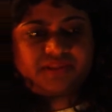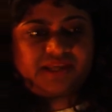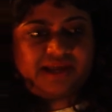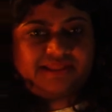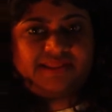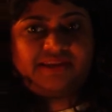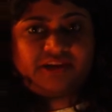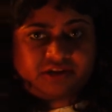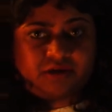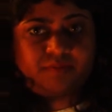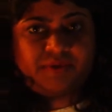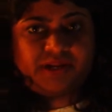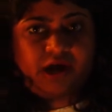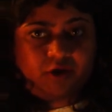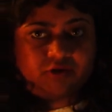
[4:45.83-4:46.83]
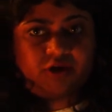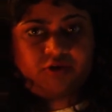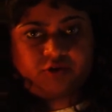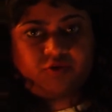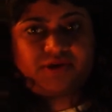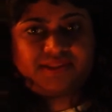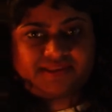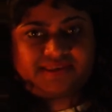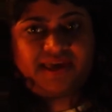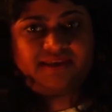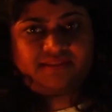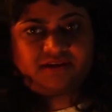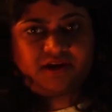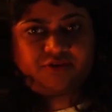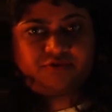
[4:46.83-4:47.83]
And they determine how long you can stay
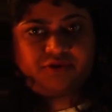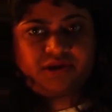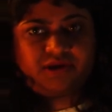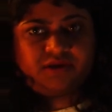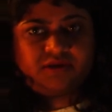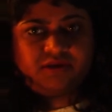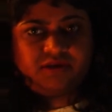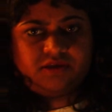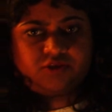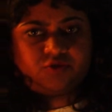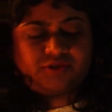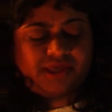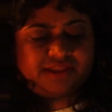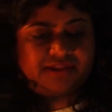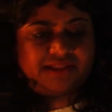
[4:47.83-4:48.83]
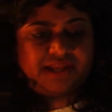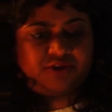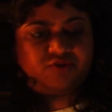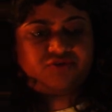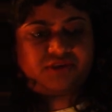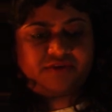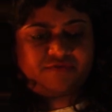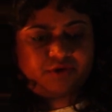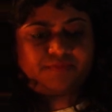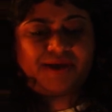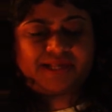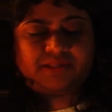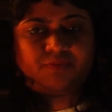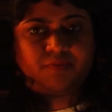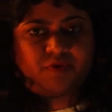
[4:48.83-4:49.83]
in the country. So they either let you stay for a
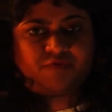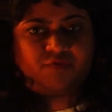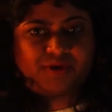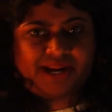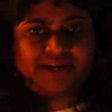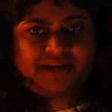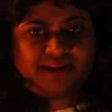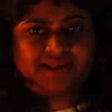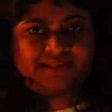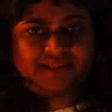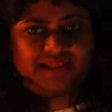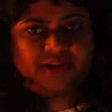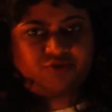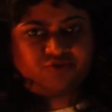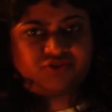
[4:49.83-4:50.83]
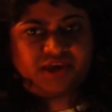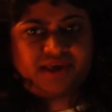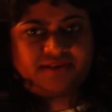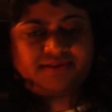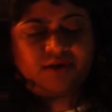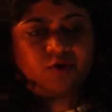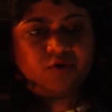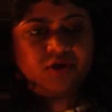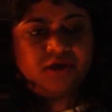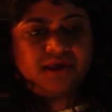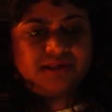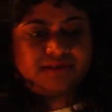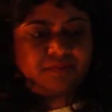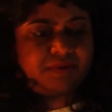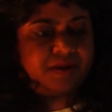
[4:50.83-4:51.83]
maximum of 180 days, they let you stay. So
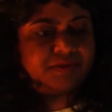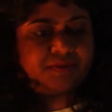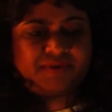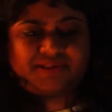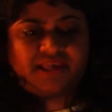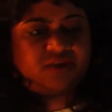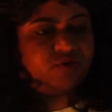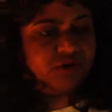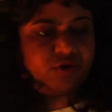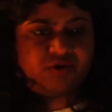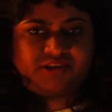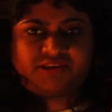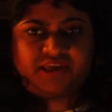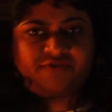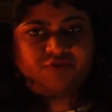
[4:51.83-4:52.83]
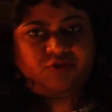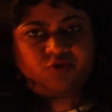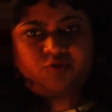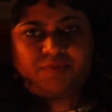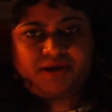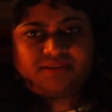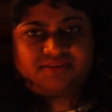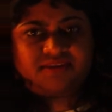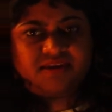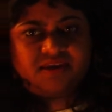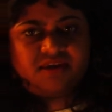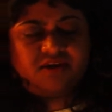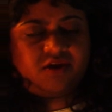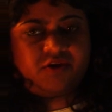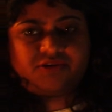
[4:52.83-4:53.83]
sometimes they may say you can only stay for 2 months,
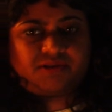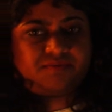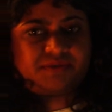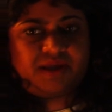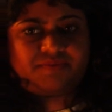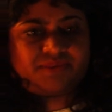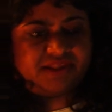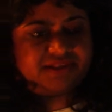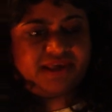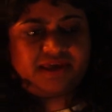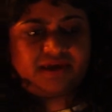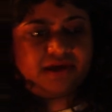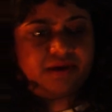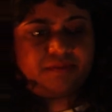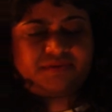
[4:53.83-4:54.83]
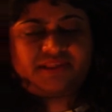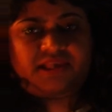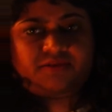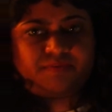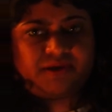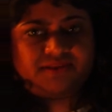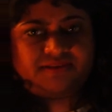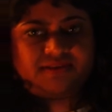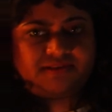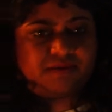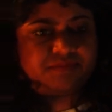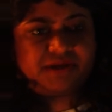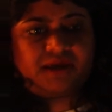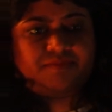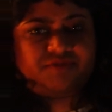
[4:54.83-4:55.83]
or sometimes they say 6 months,
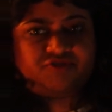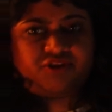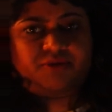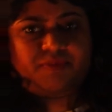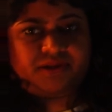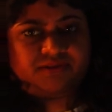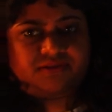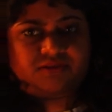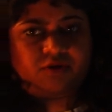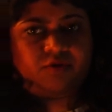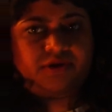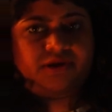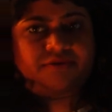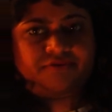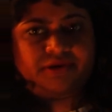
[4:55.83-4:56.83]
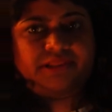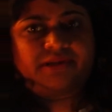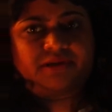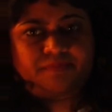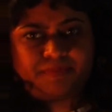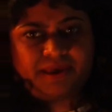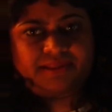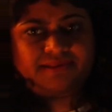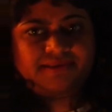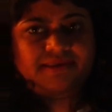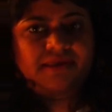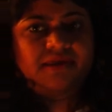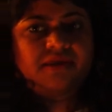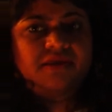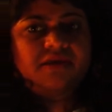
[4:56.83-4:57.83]
sometimes 3 months. So it really depends.
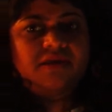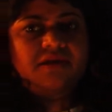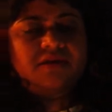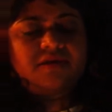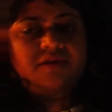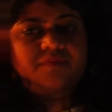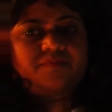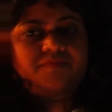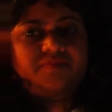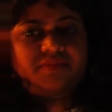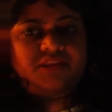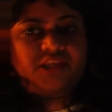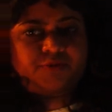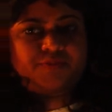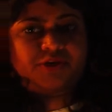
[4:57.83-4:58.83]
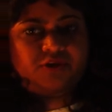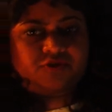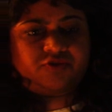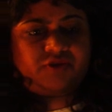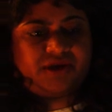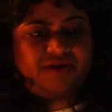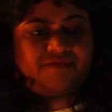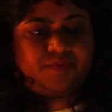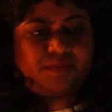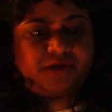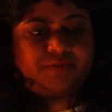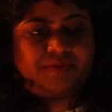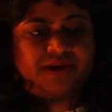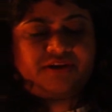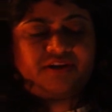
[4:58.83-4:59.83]
Just because you have a
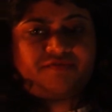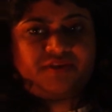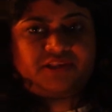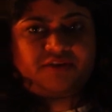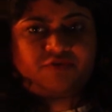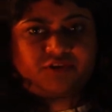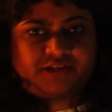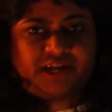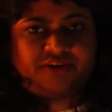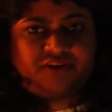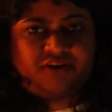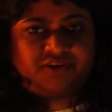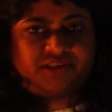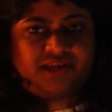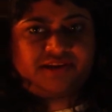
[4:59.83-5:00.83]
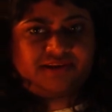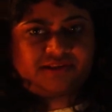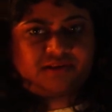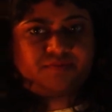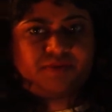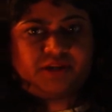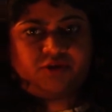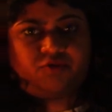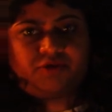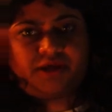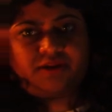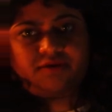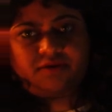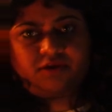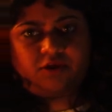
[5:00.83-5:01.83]
multiple entry visa for 10 years, it doesn't mean you
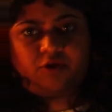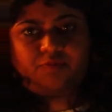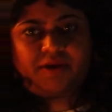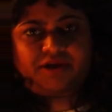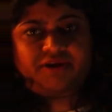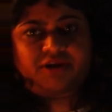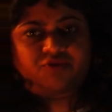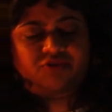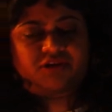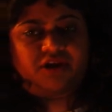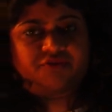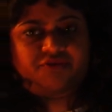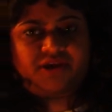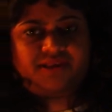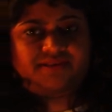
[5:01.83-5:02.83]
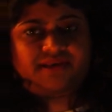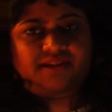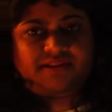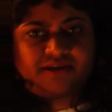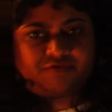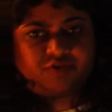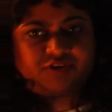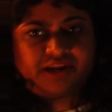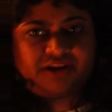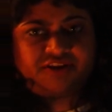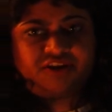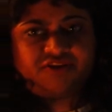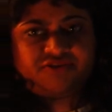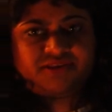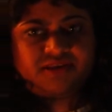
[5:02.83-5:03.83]
can, you know, migrate to the country and settle there for 10
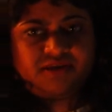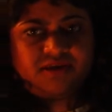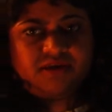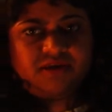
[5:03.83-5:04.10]
years.